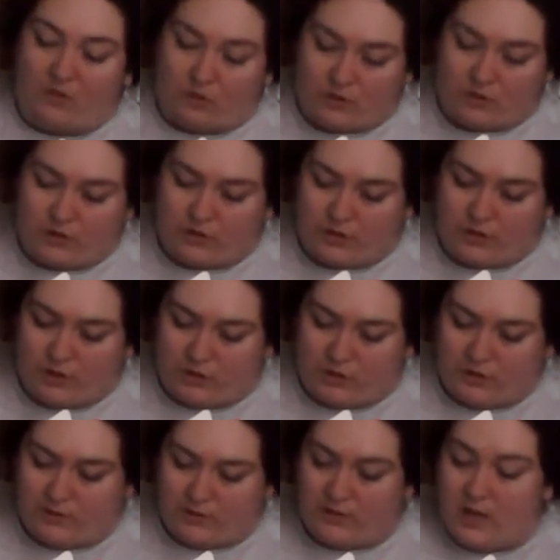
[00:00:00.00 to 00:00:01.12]
Christian
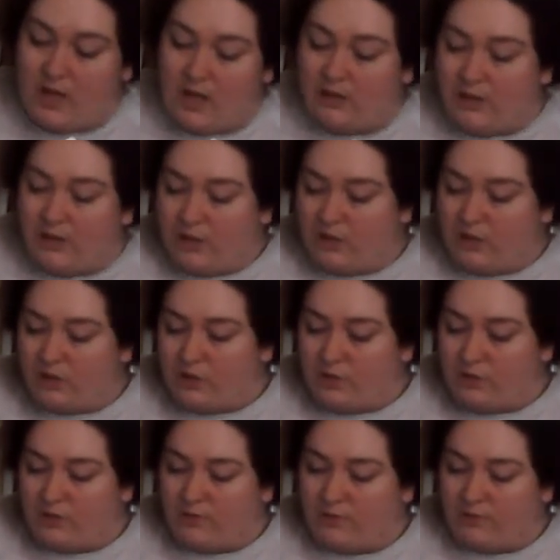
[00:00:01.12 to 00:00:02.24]
churches. Later, the
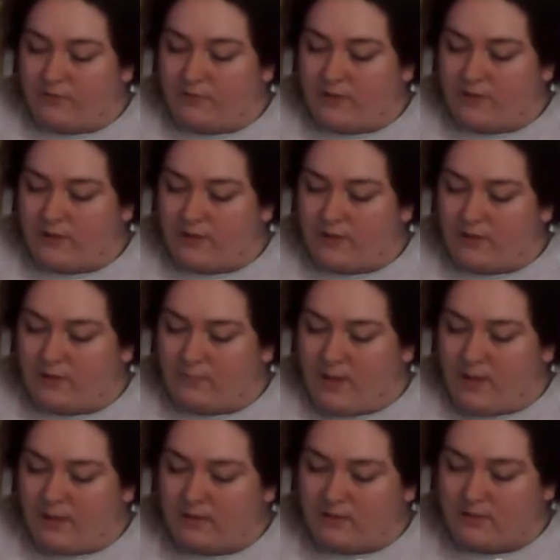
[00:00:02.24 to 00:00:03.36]
Jews invented the
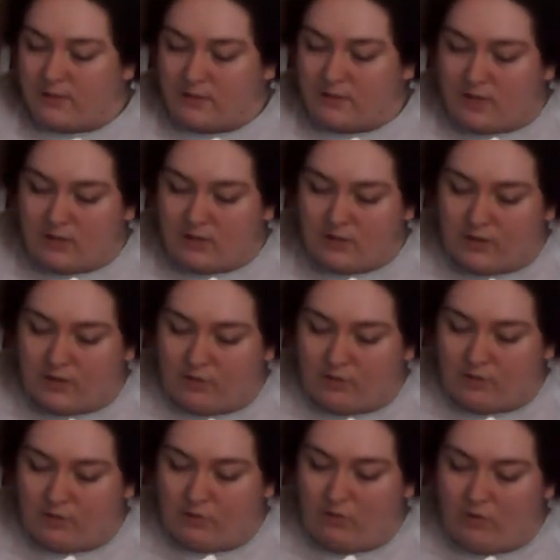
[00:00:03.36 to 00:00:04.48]
mass seduction of
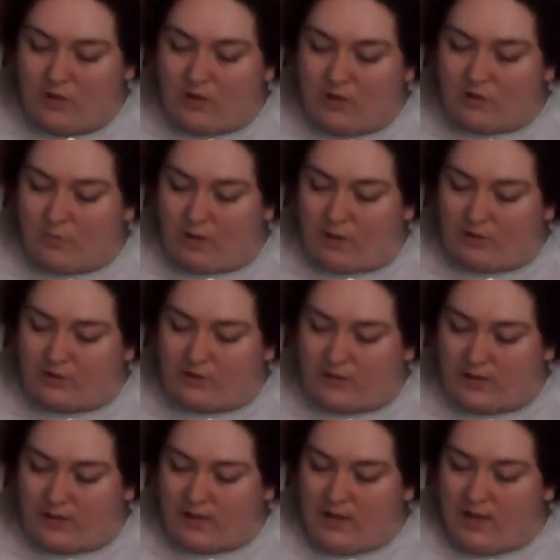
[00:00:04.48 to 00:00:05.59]
little
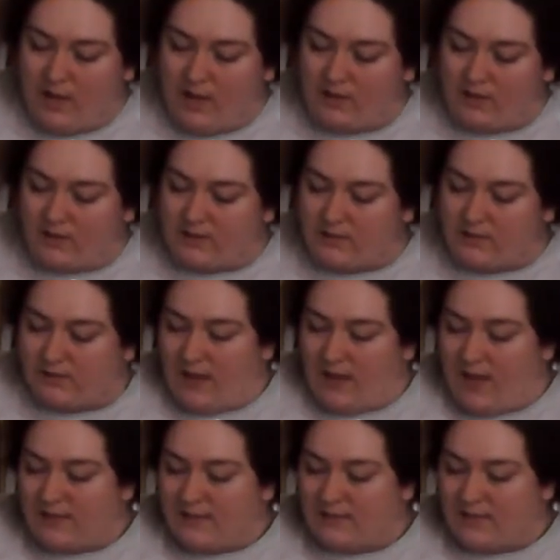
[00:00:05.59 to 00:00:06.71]
democracy and the
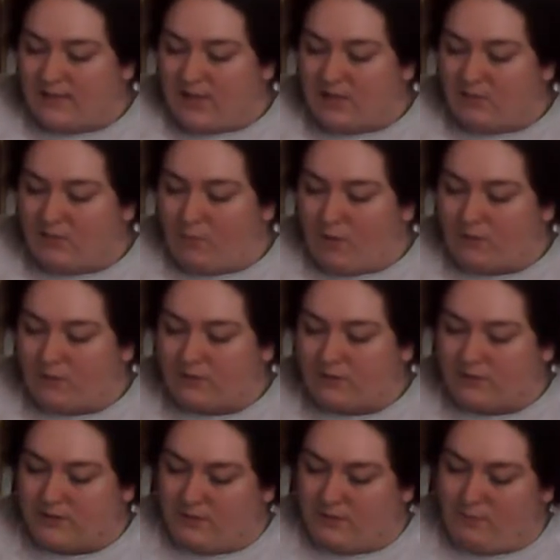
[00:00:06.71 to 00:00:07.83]
last stage
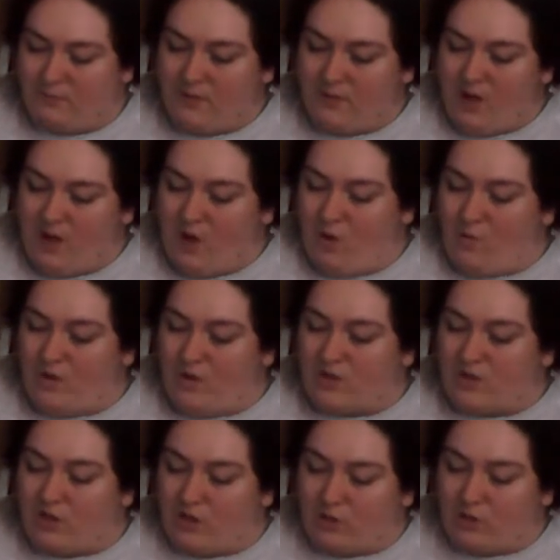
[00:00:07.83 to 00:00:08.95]
Marxism,
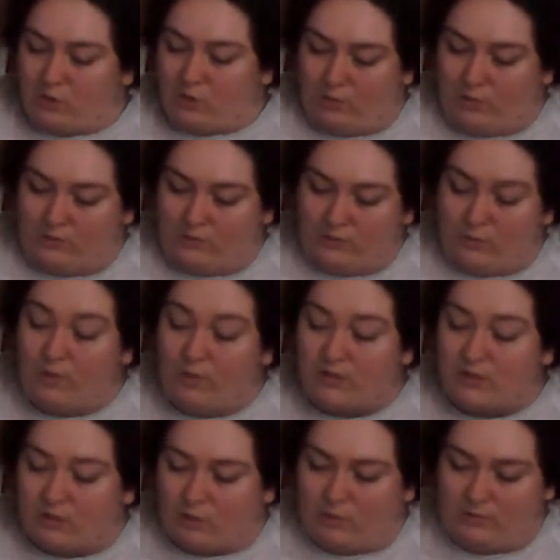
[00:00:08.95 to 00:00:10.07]
which was
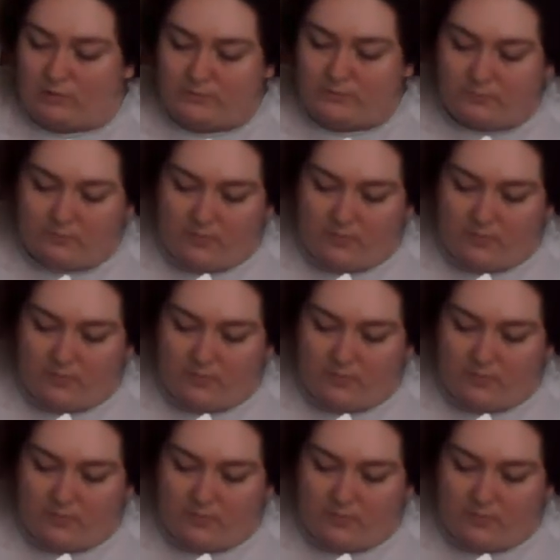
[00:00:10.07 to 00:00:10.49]
their tool.